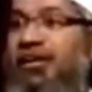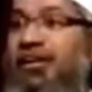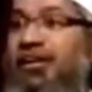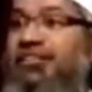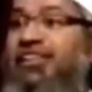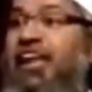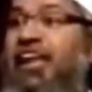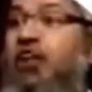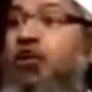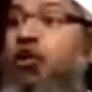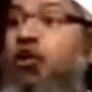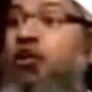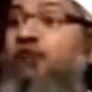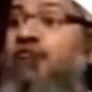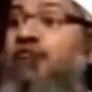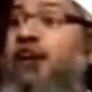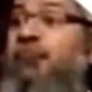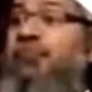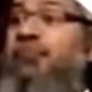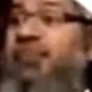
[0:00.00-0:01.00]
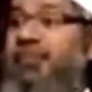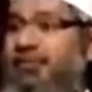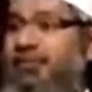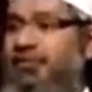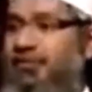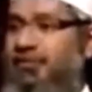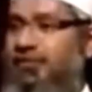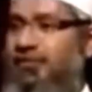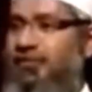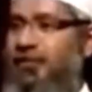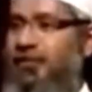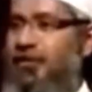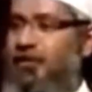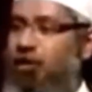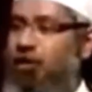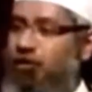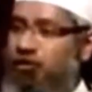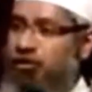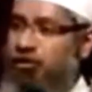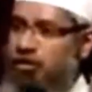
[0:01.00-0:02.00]
He shall glorify me.
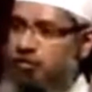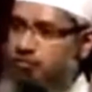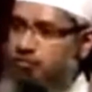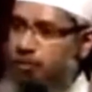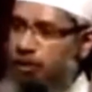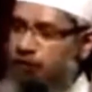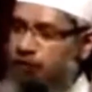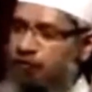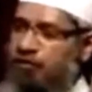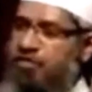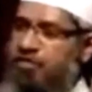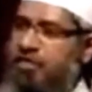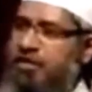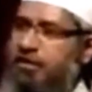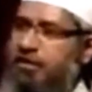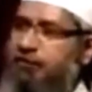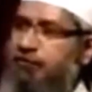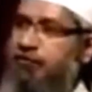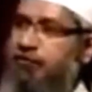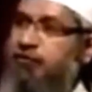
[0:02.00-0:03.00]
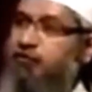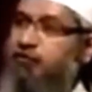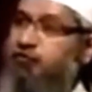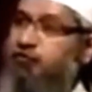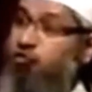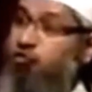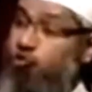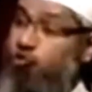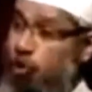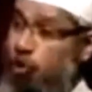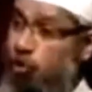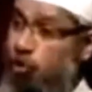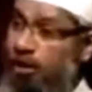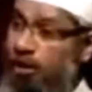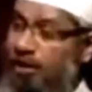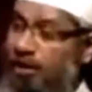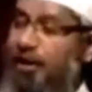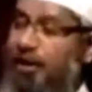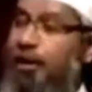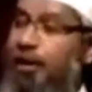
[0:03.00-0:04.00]
Now this prophecy refers to no
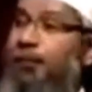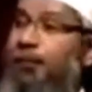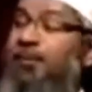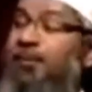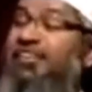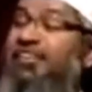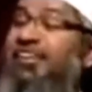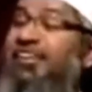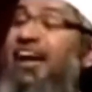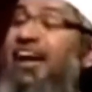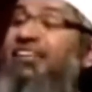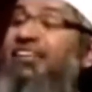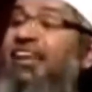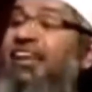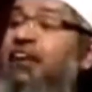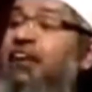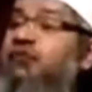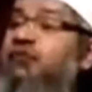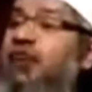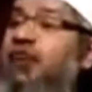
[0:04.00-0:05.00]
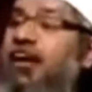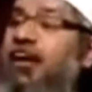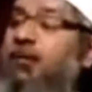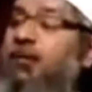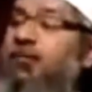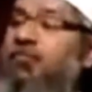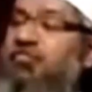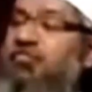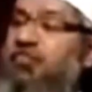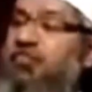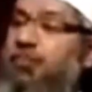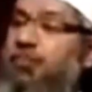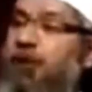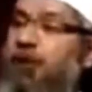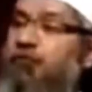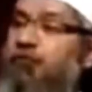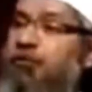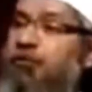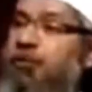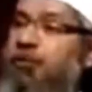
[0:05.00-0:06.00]
one but the last and final messenger
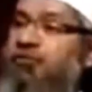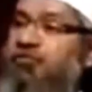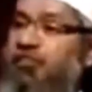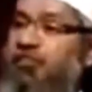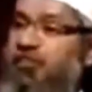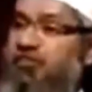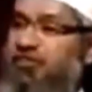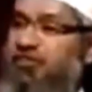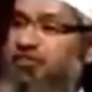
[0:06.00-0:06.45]
prophet Muhammad